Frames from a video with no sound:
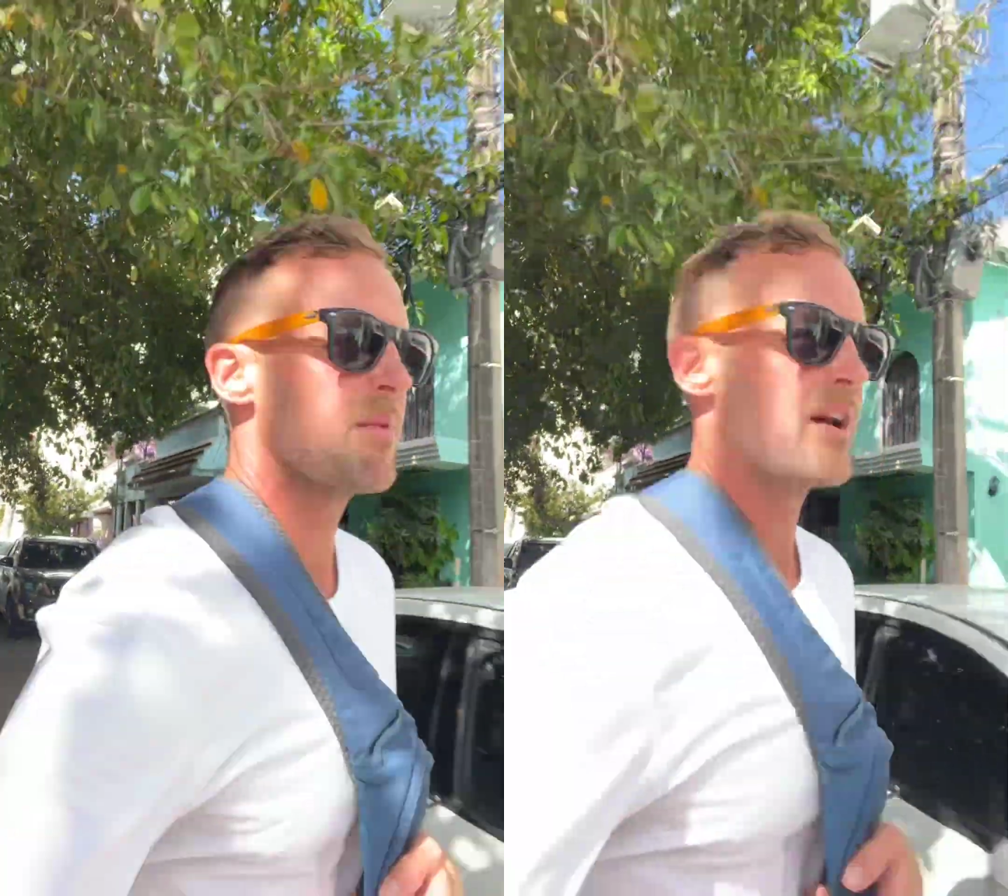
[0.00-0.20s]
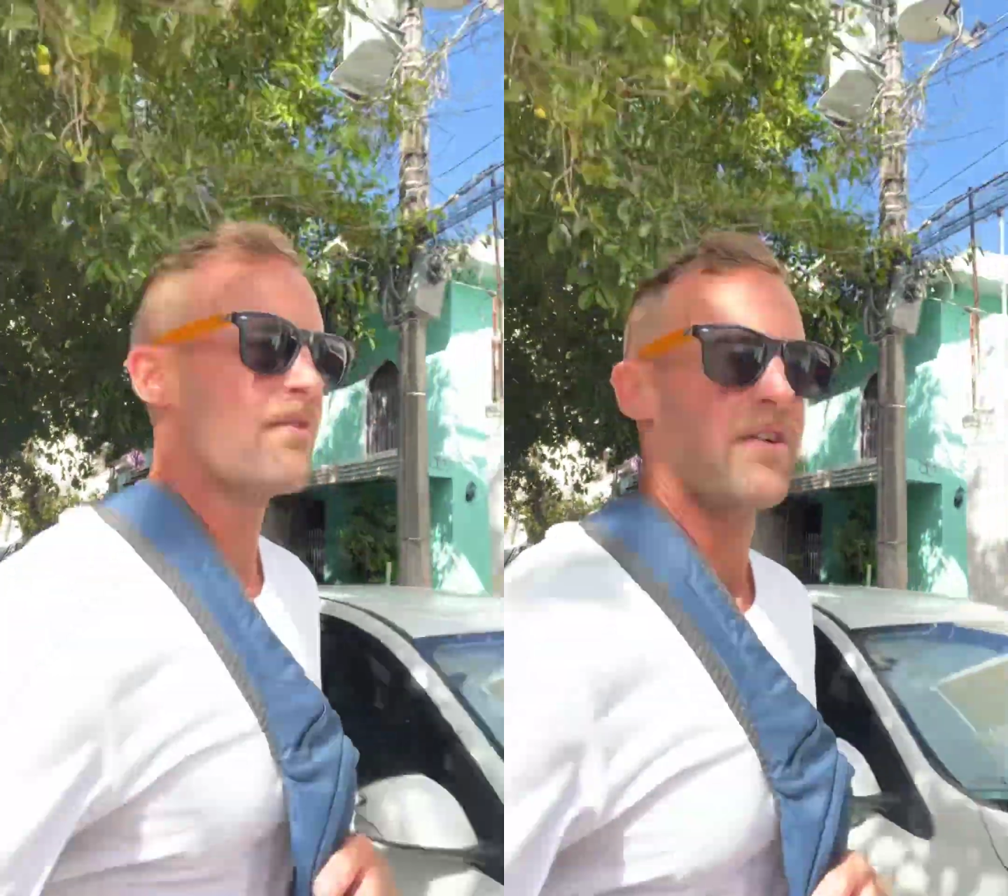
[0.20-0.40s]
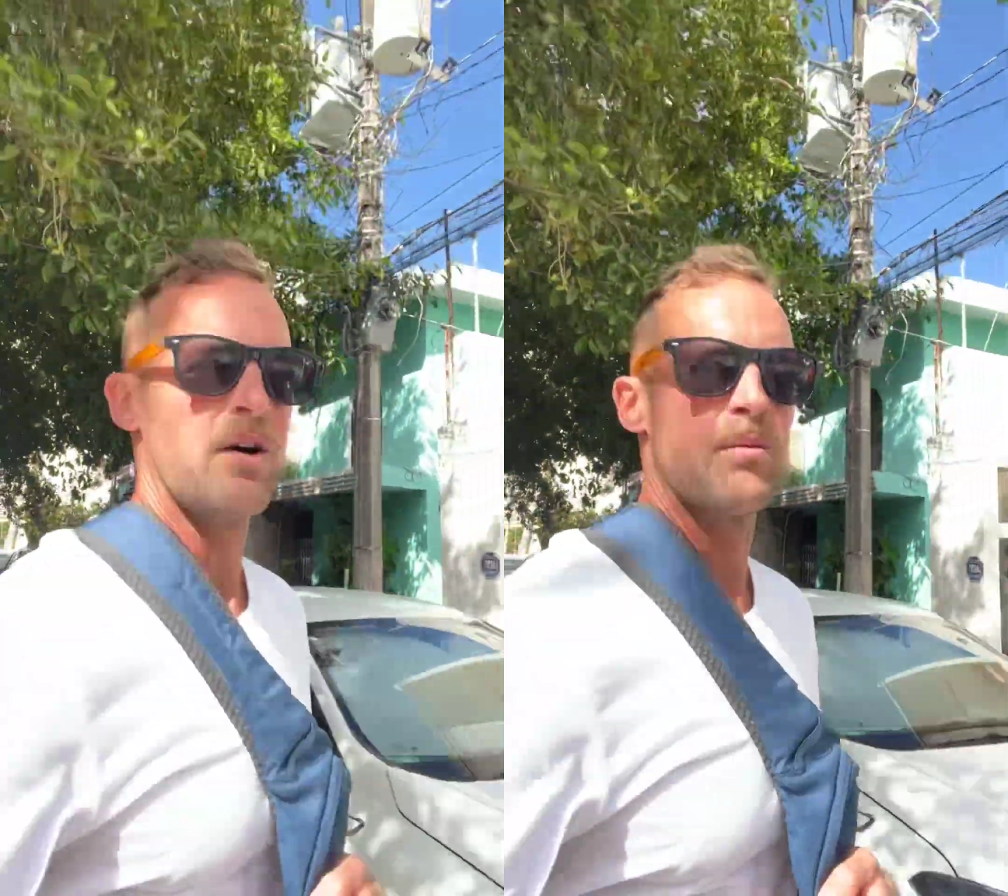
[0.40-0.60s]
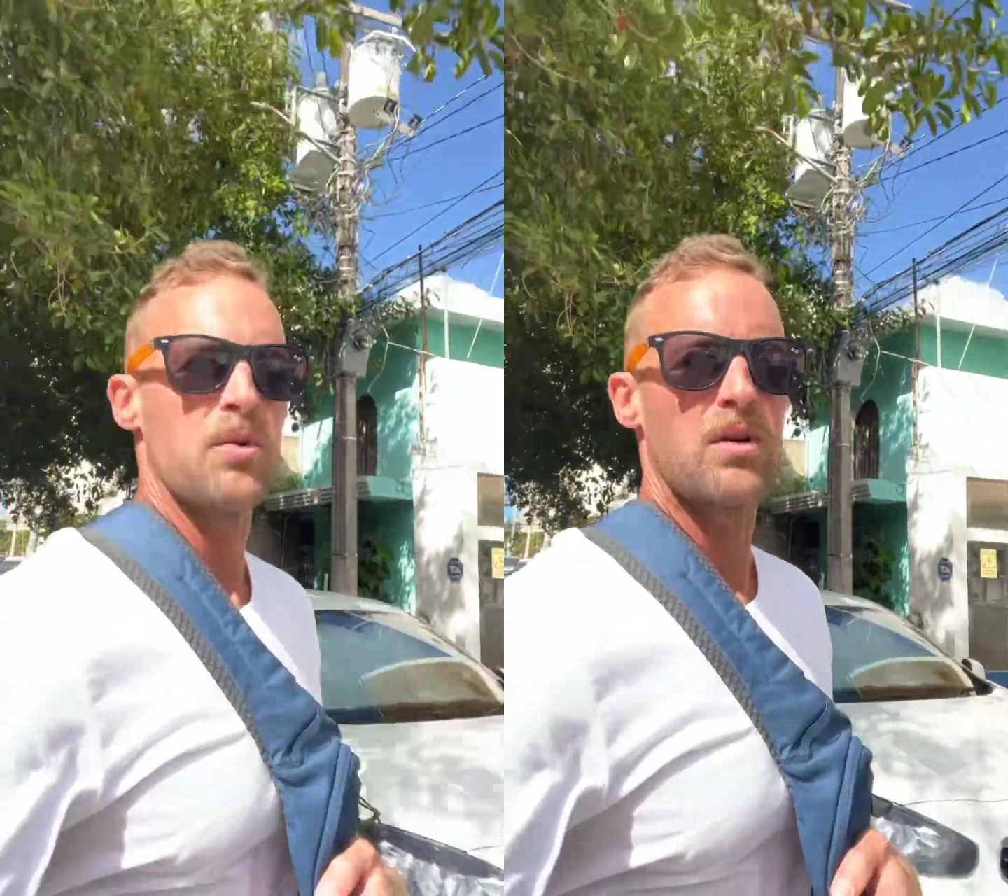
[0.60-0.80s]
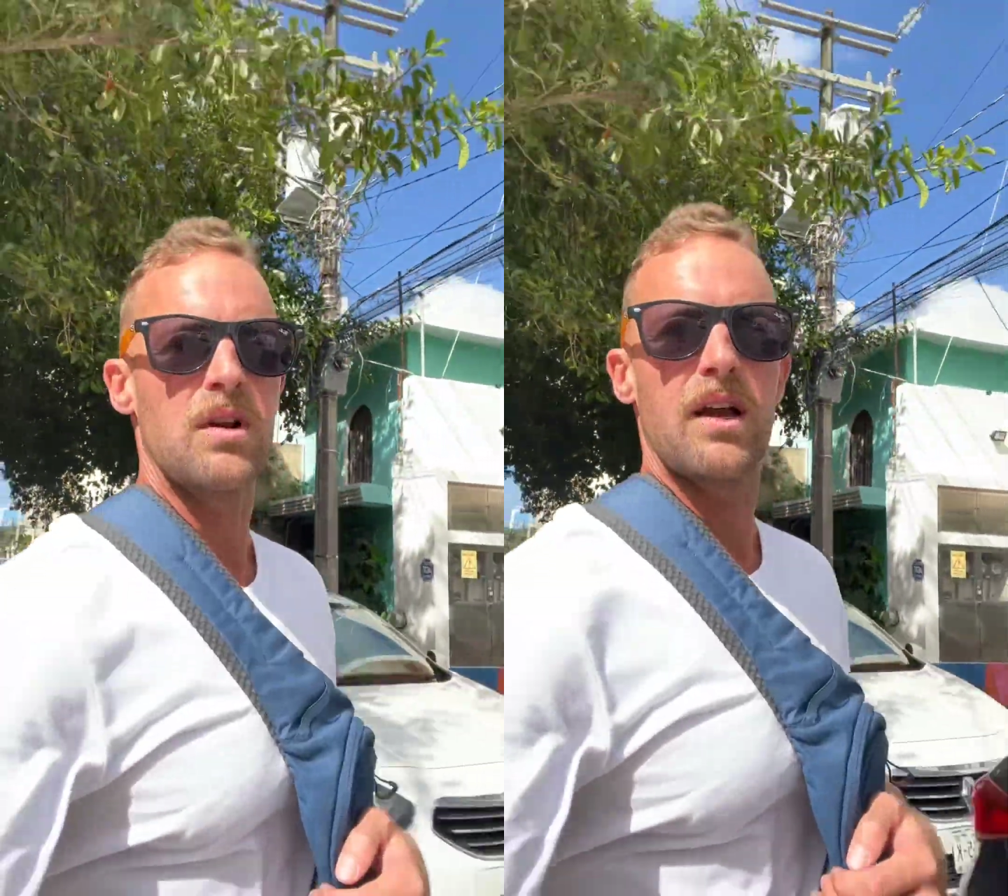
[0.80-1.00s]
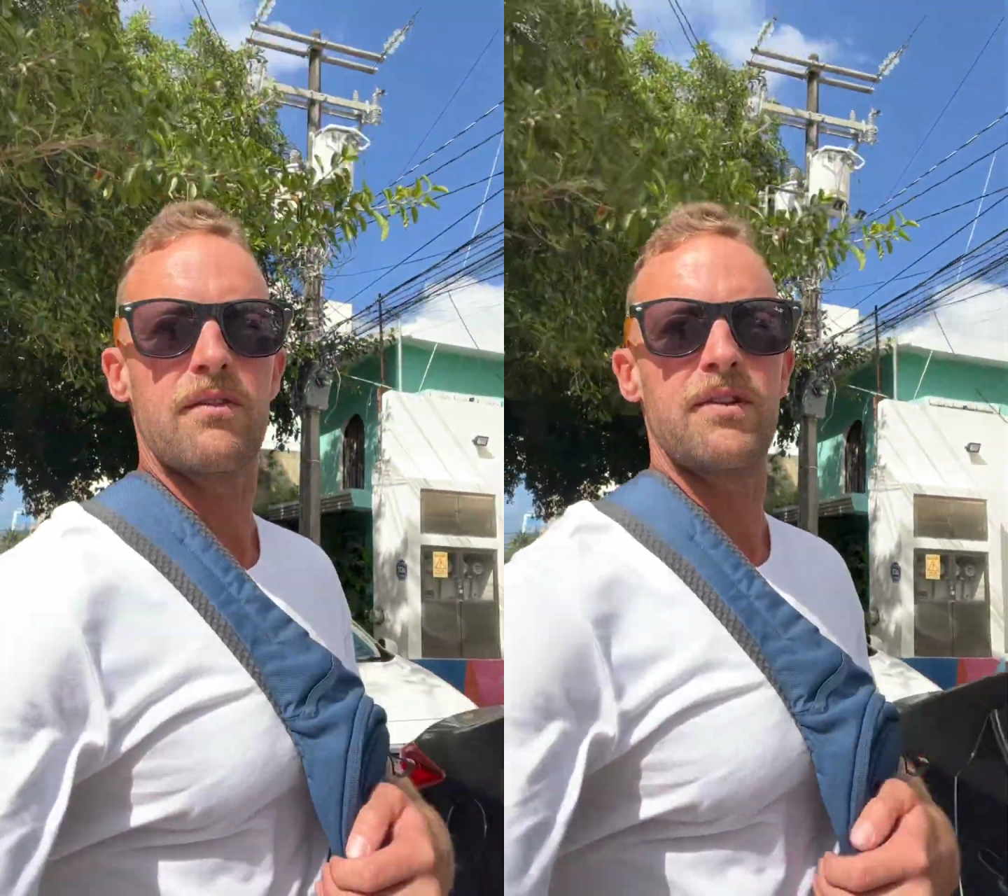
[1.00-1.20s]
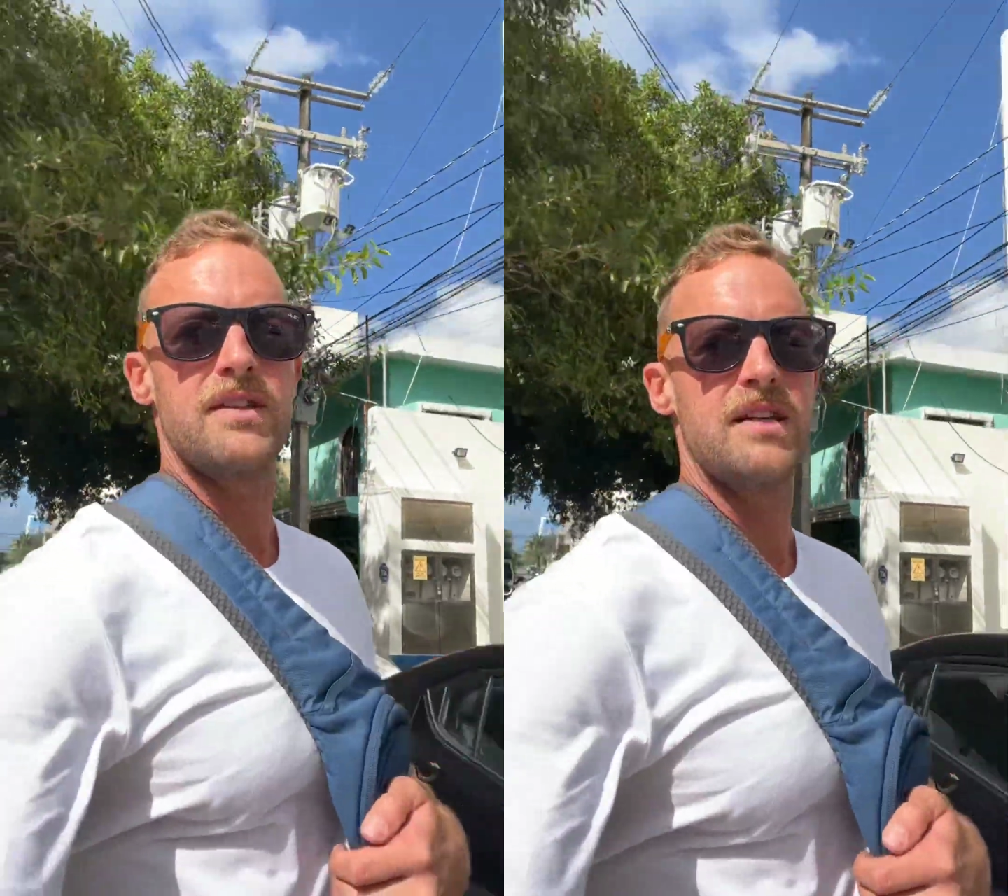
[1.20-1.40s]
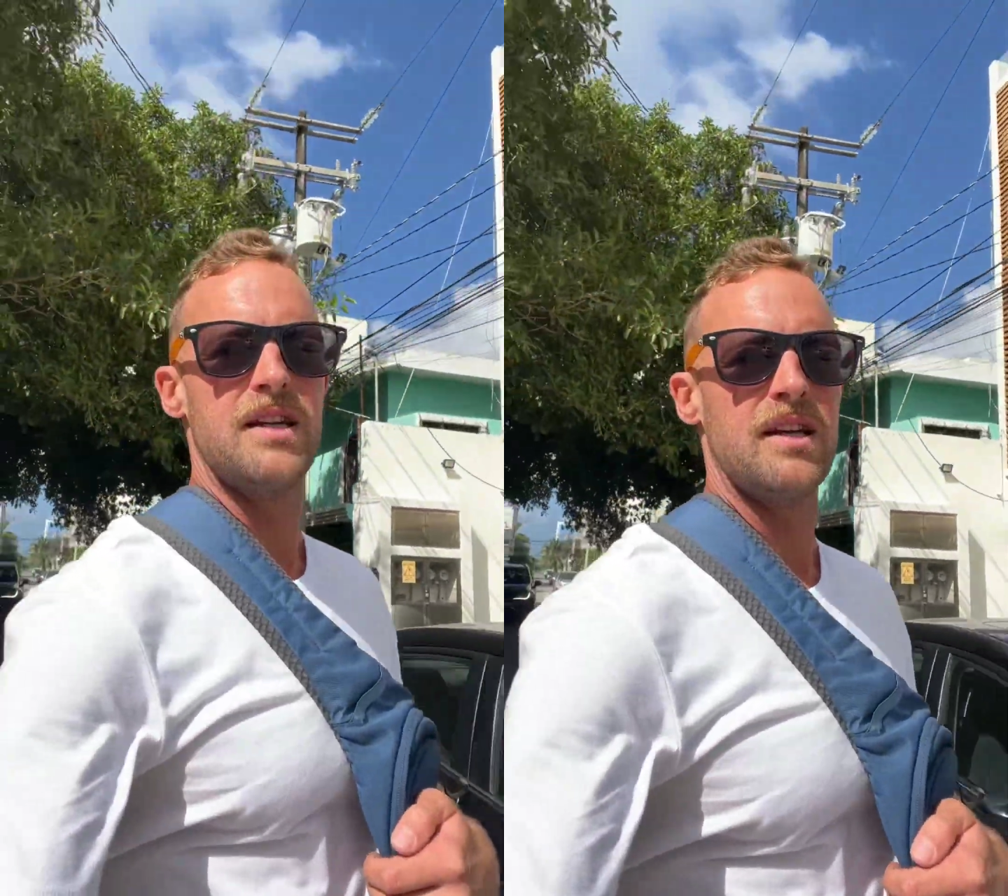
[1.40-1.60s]
but I felt more like
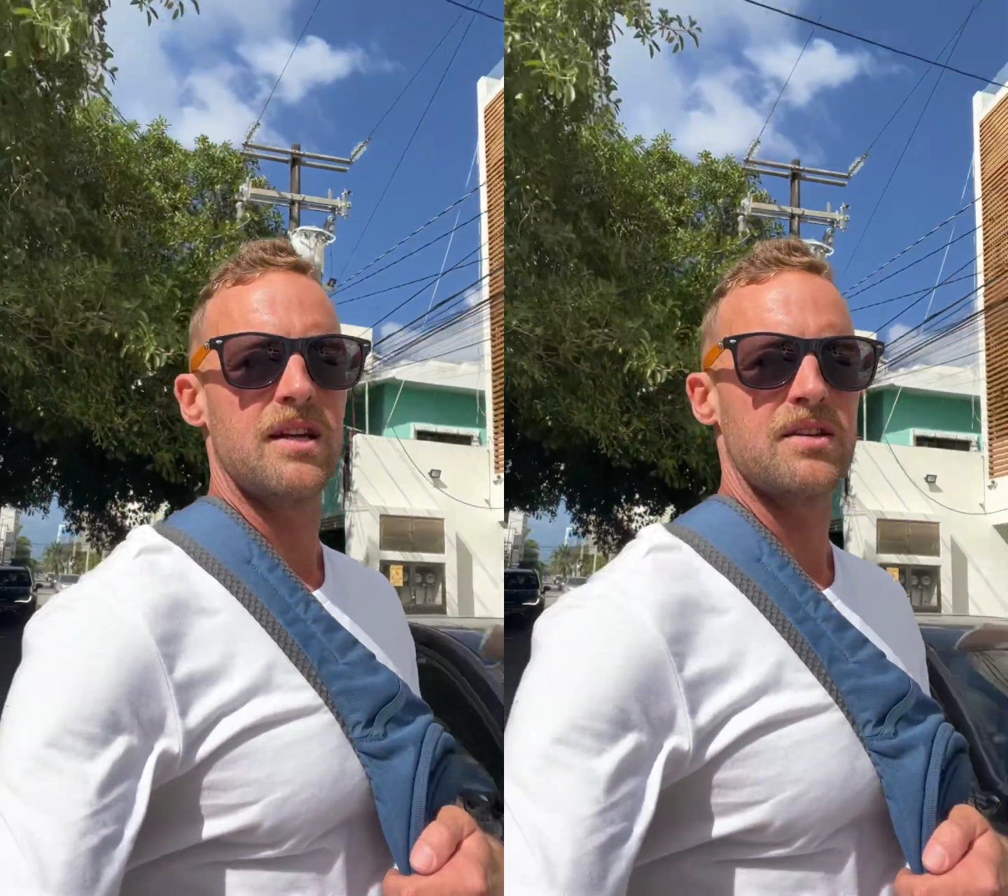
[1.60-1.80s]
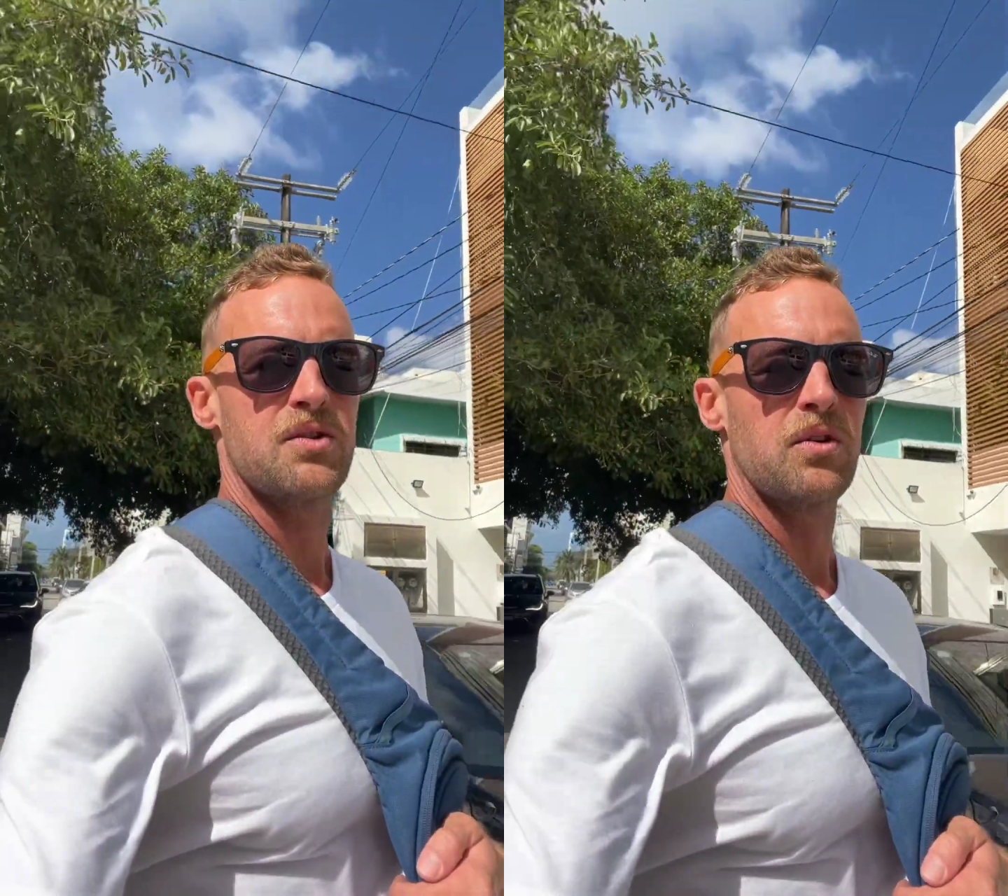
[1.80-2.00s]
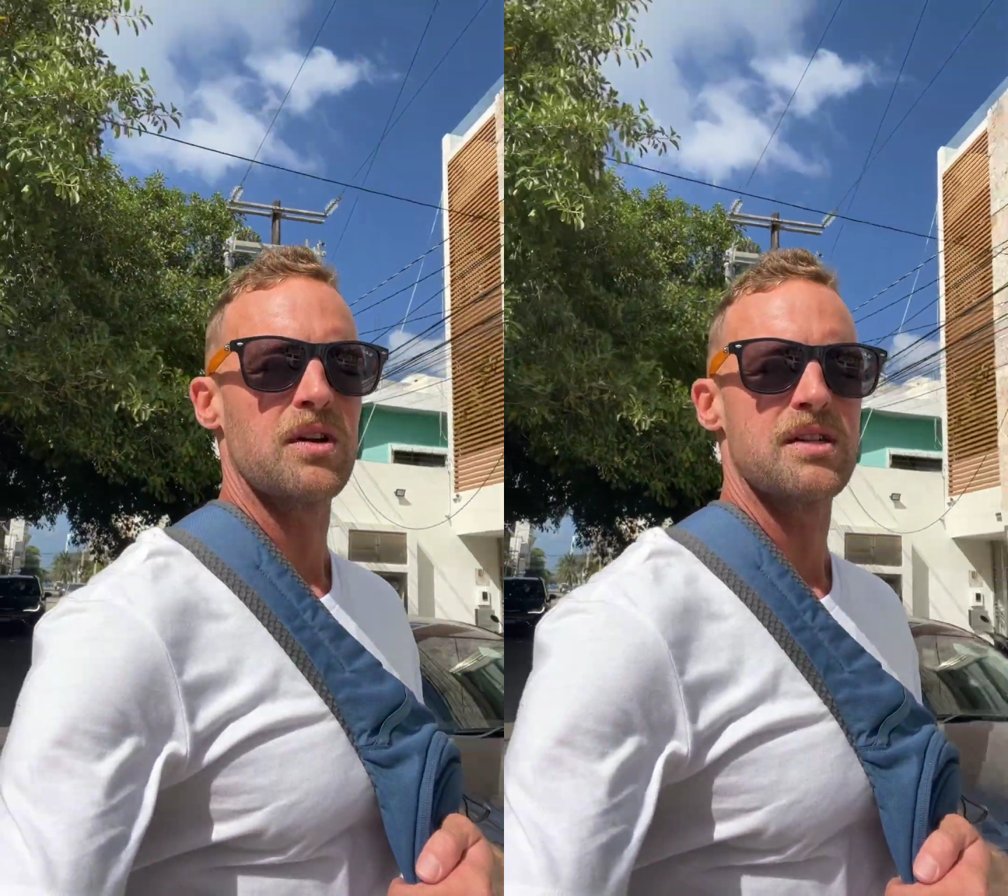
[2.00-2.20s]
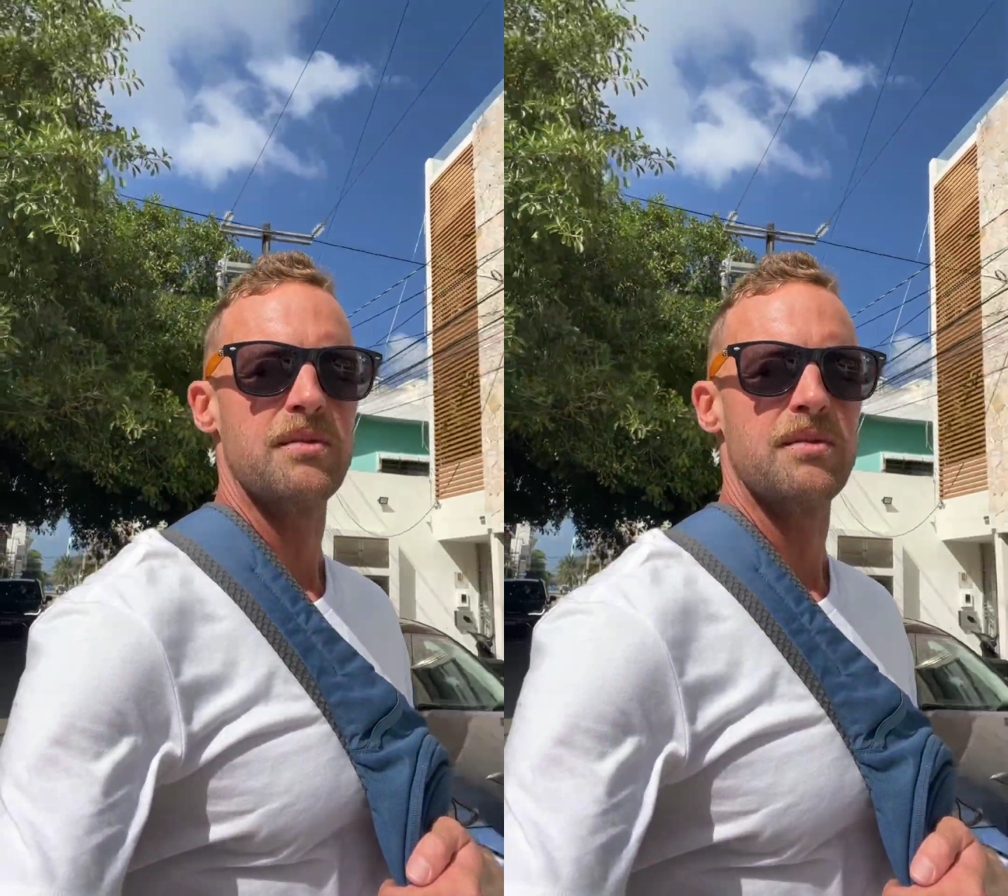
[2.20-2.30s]
fatigue and soreness